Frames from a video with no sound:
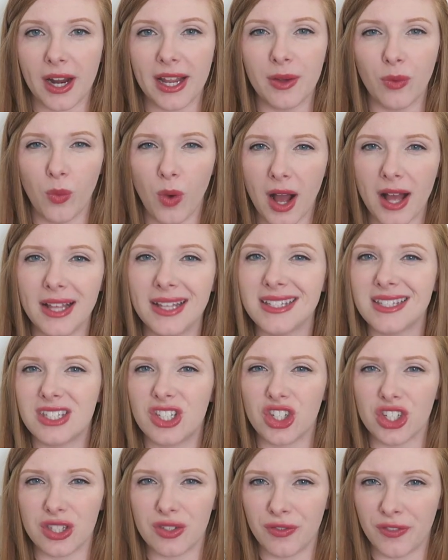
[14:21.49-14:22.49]
it was
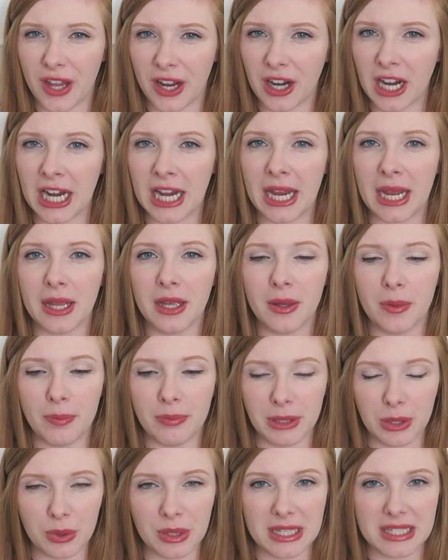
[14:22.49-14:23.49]
just very
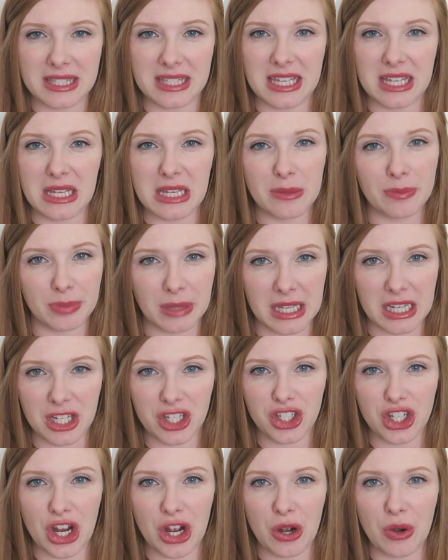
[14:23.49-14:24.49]
mucousy, bloody
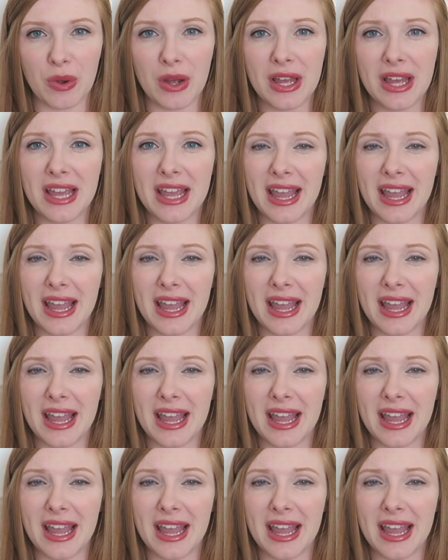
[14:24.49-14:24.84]
show.